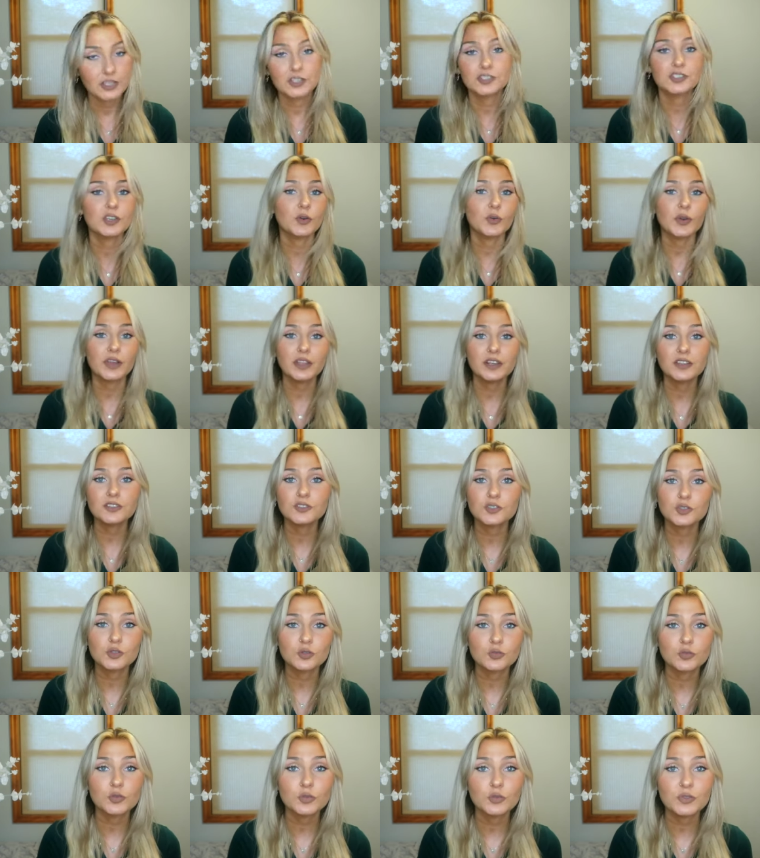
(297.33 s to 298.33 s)
So it is
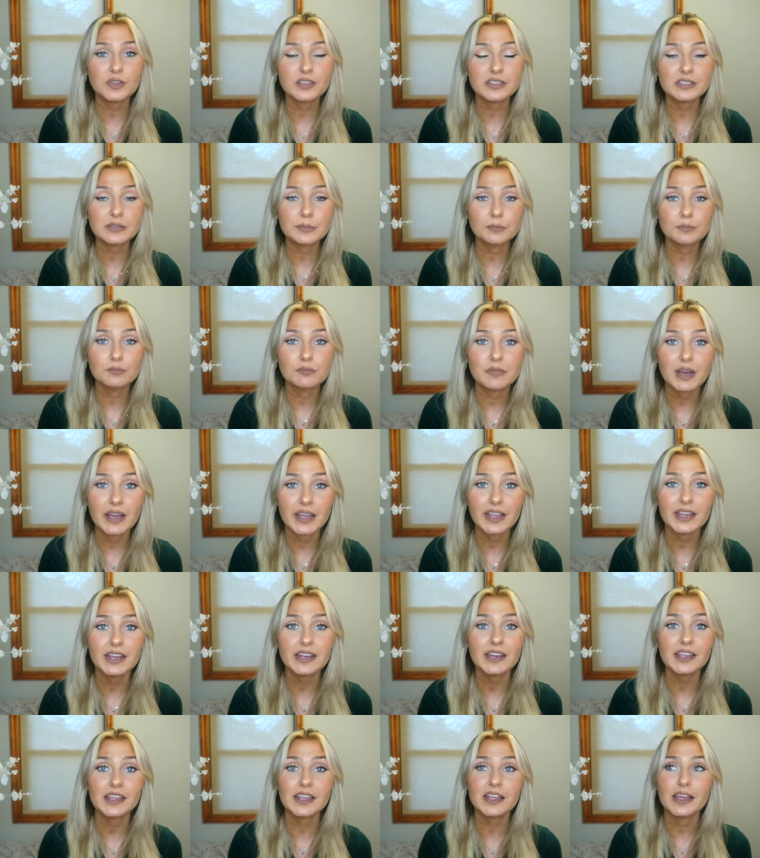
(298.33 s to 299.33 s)
through this
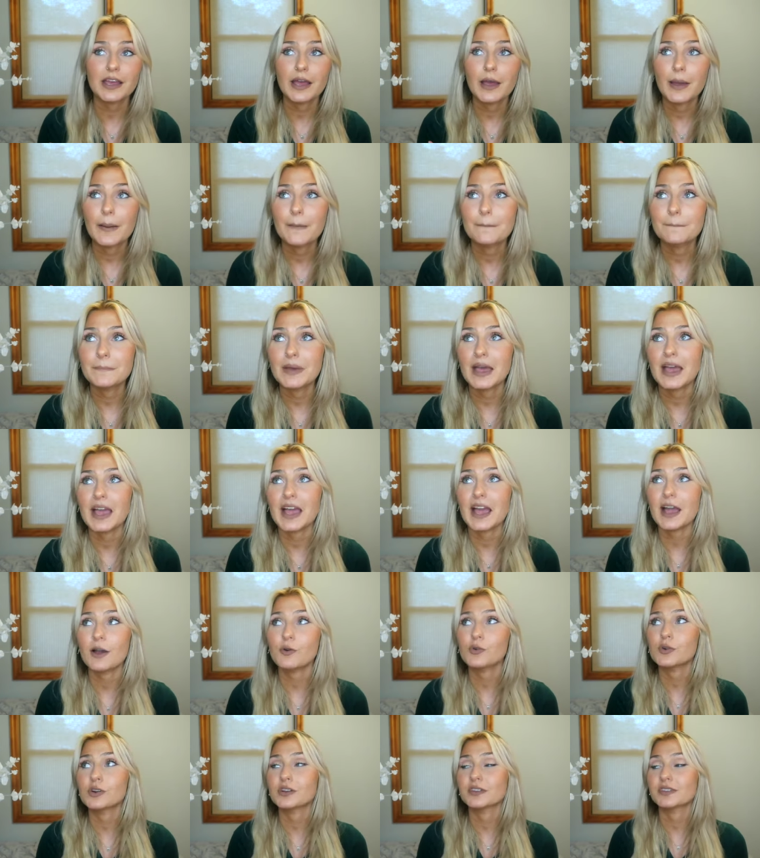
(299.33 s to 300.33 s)
mighty
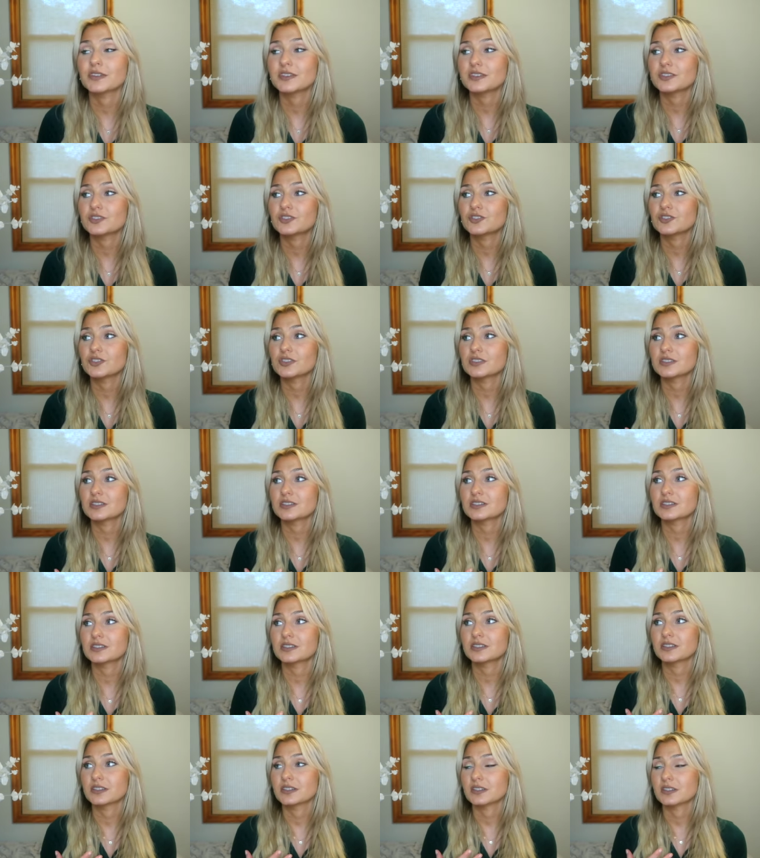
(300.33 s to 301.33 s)
power, this
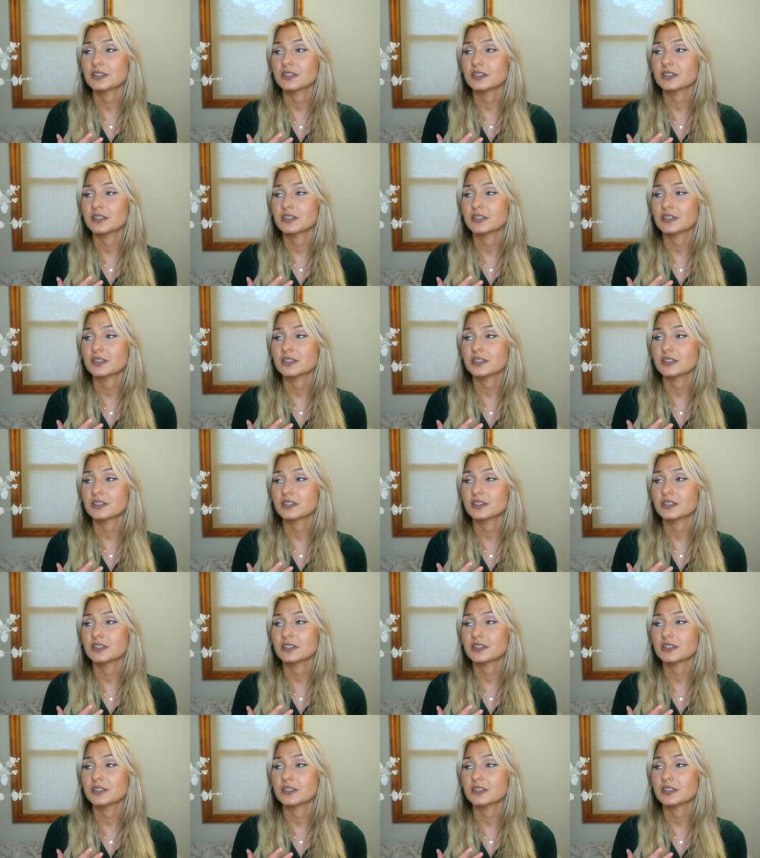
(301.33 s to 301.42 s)
just,